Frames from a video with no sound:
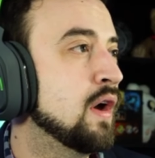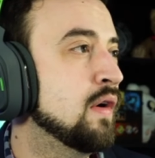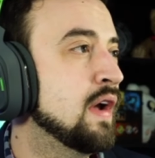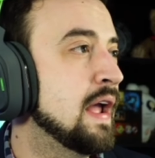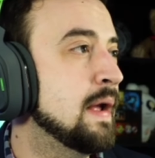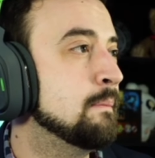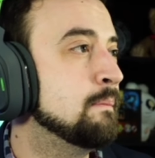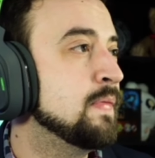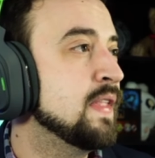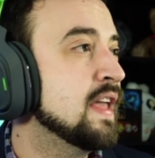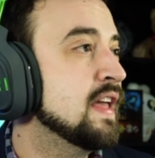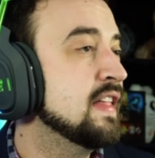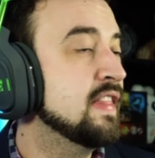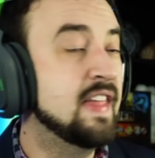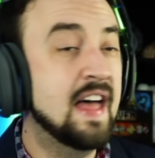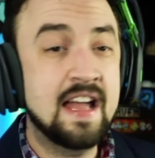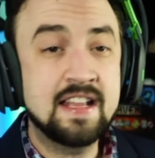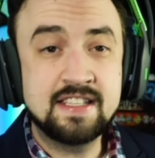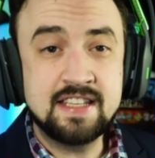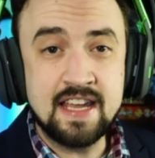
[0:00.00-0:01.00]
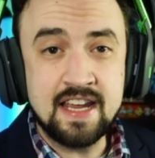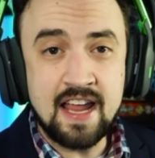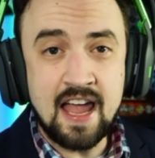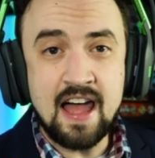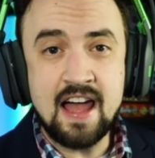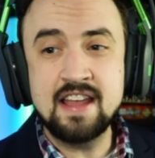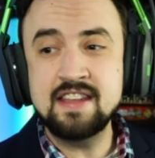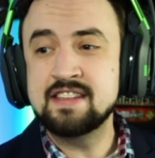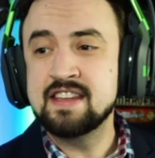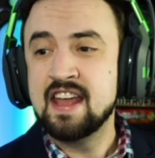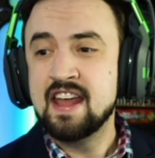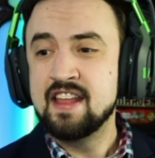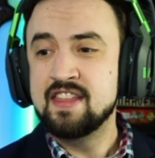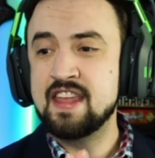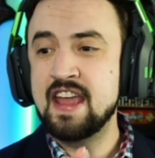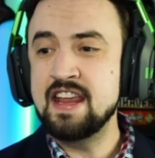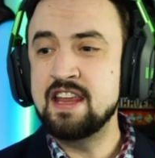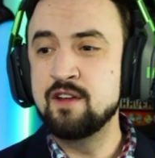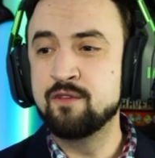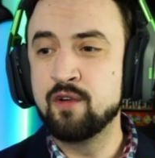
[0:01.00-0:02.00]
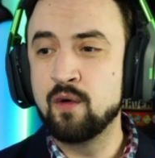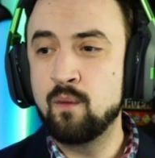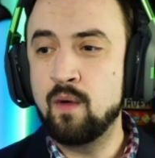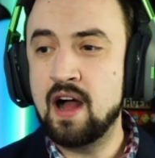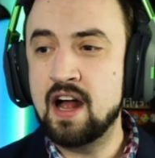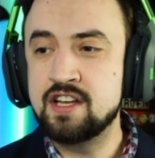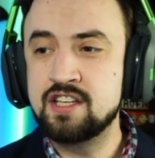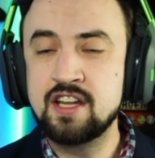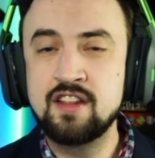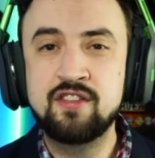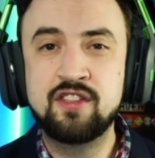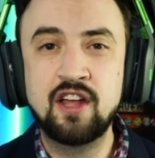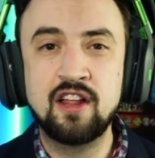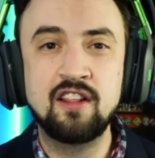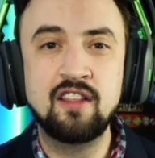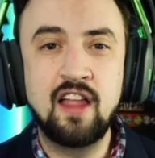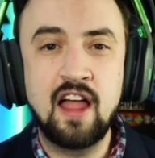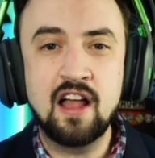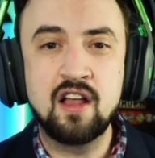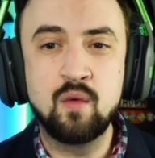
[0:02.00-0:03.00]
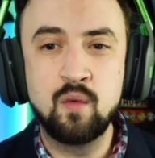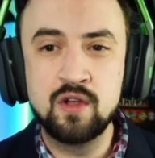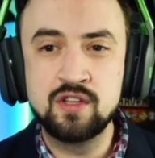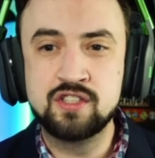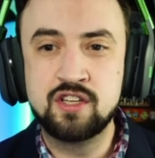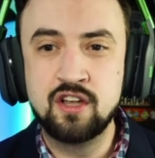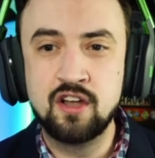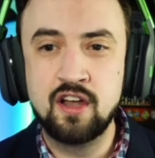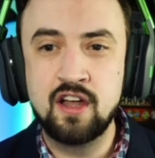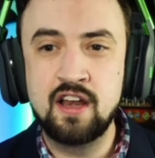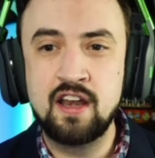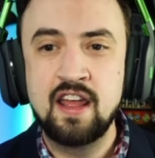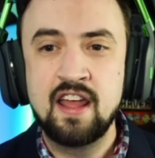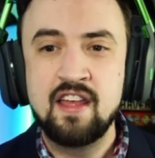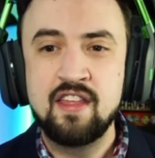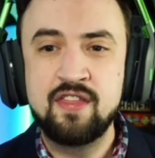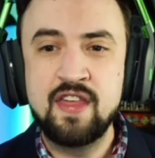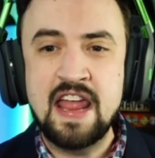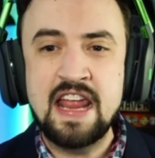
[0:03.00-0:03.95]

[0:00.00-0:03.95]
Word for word: Okay, that's it, guys. Thank you for watching. The luck was good.